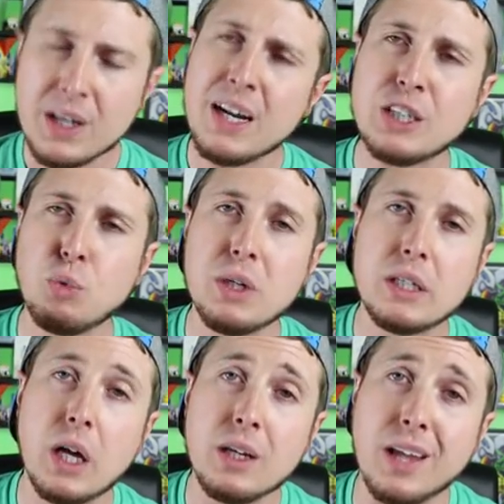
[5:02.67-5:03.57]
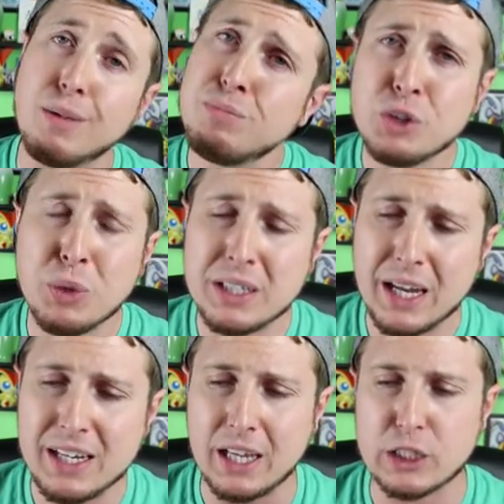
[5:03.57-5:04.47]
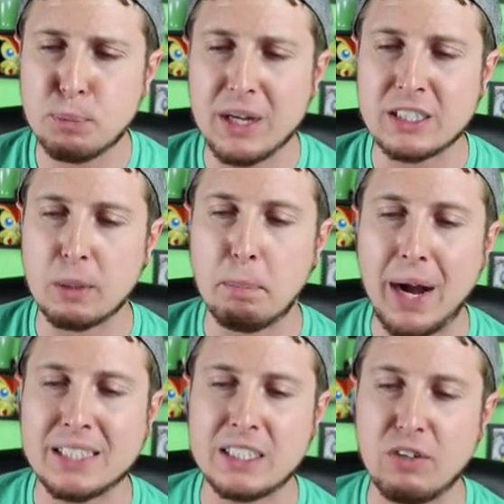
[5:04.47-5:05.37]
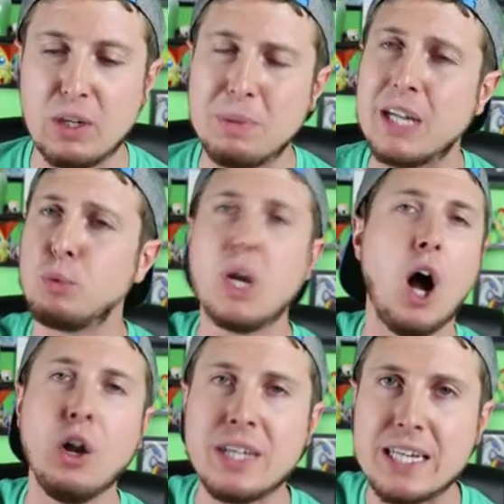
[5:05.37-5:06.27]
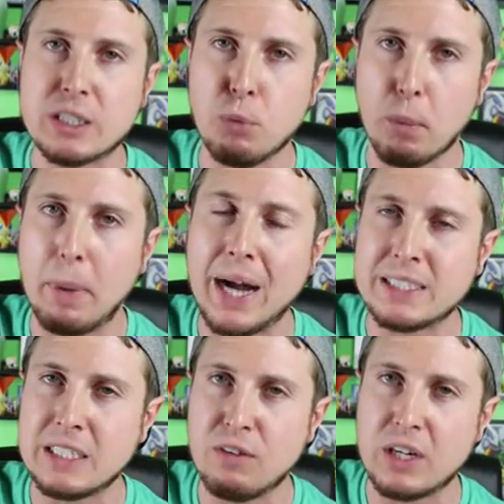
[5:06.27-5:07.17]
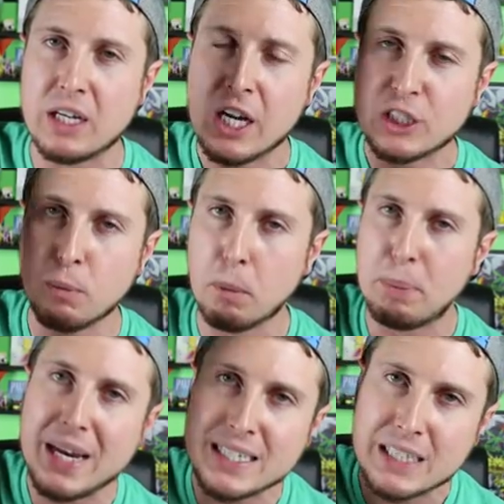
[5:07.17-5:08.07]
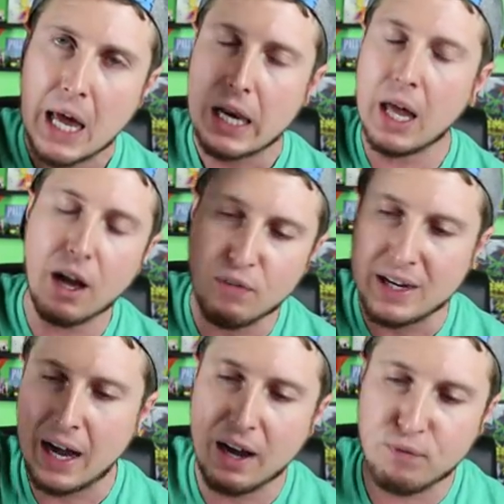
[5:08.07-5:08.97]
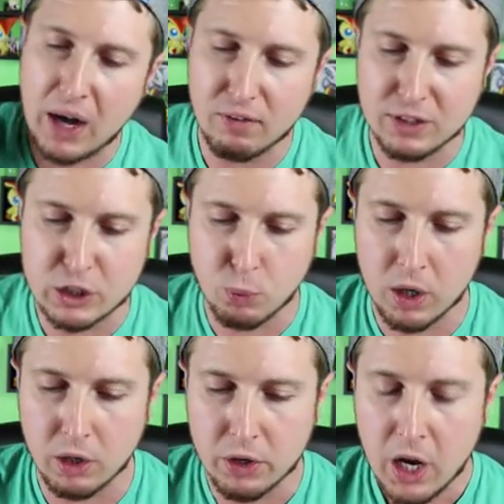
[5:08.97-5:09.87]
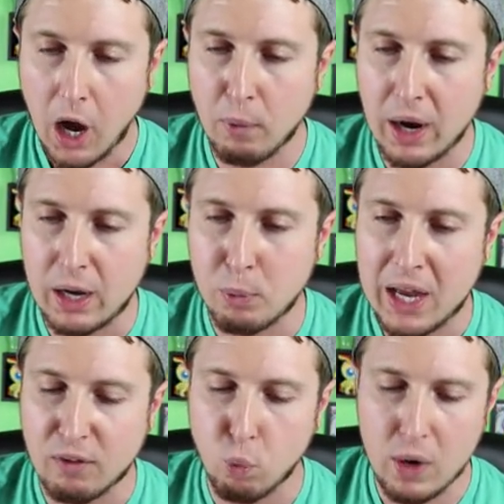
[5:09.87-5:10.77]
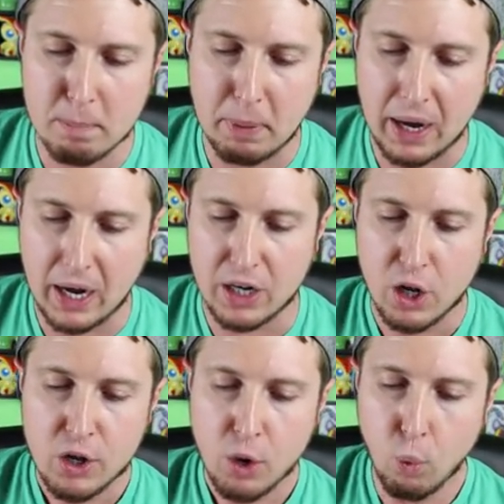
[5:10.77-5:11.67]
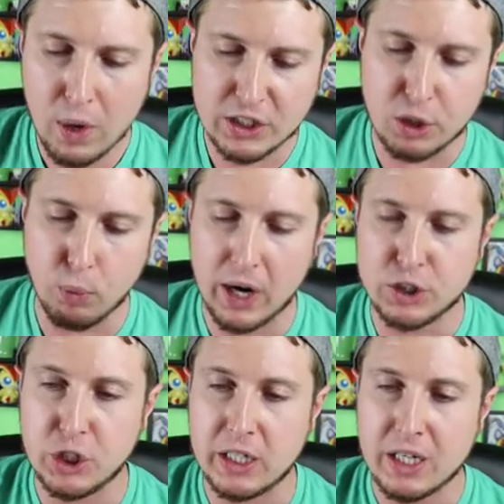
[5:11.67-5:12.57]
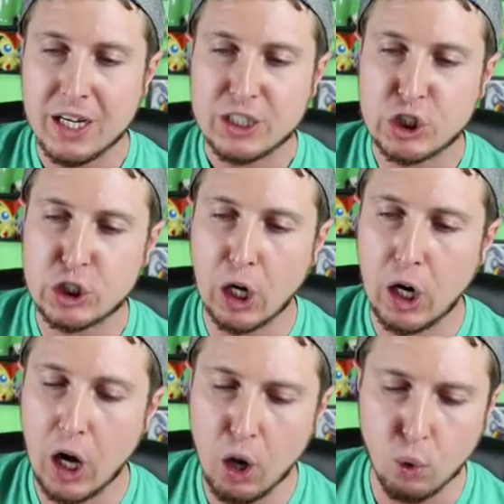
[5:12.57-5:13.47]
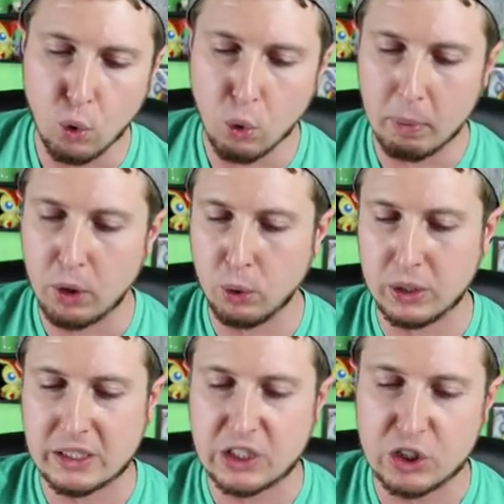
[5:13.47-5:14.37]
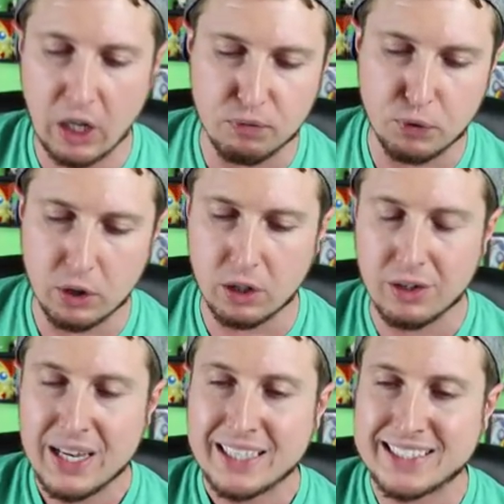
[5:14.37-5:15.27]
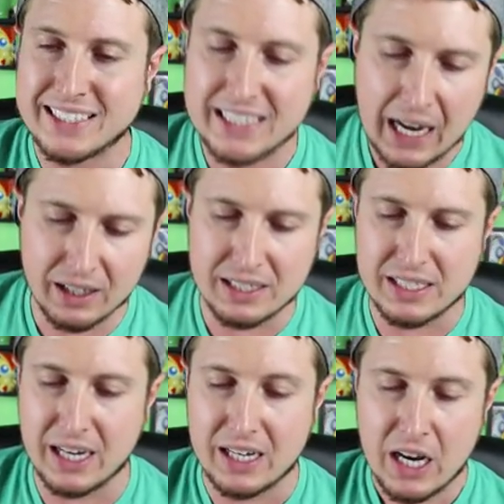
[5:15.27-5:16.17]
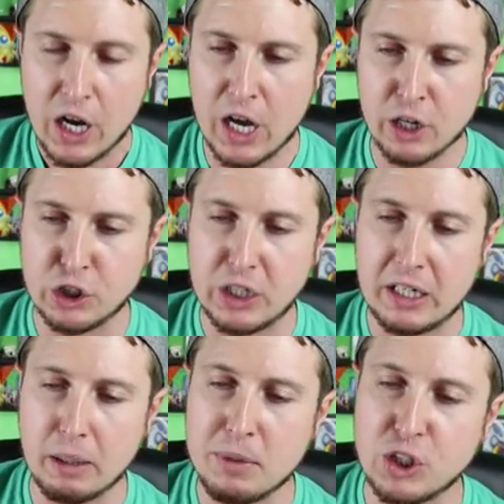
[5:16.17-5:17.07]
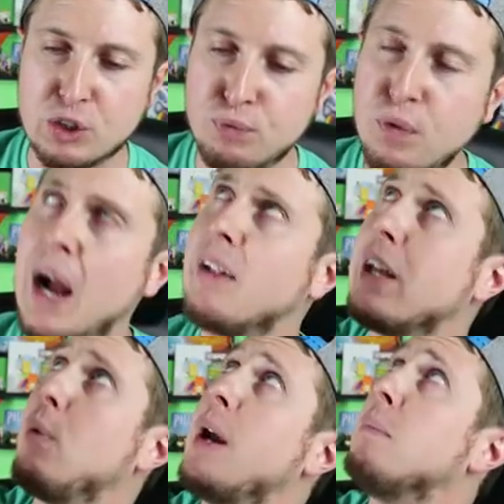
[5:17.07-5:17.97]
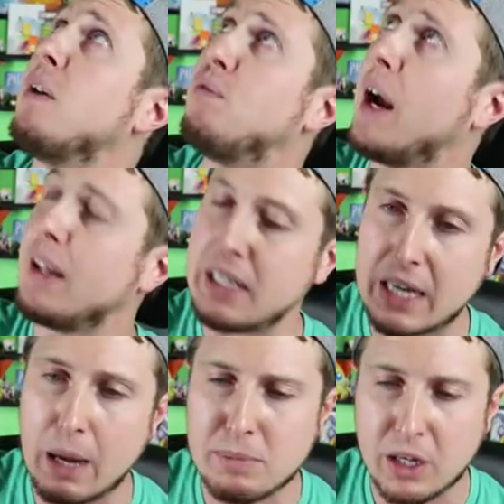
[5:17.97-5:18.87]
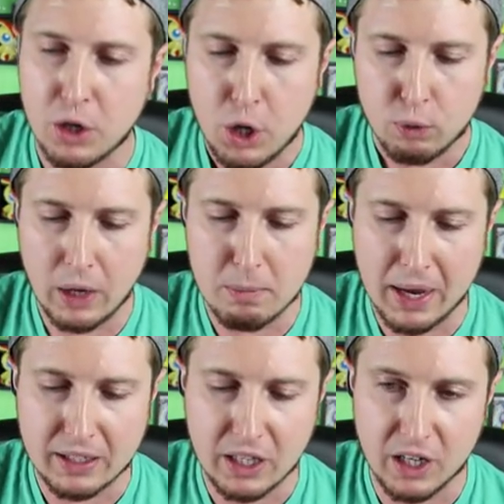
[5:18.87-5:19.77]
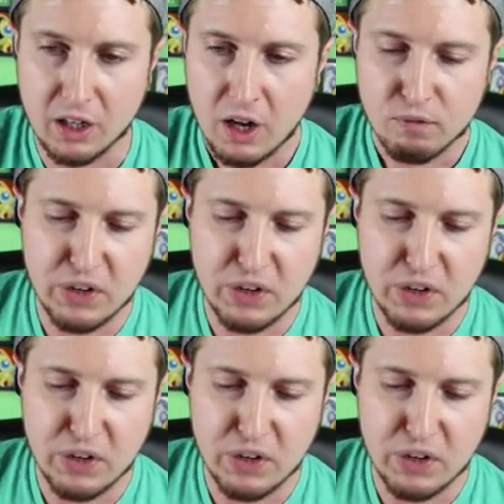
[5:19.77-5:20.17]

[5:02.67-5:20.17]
And I just wanted to tell you that. Just wanted to tell you that. Spreading some positivity, because we all need some more positivity, some more peace, love, and high five in this world. All right, we have Wimpod, Wishy-washy, Slowpoke, Stuffle, Salandit, Energy. Let me just file that away in my filing cabinet right back there.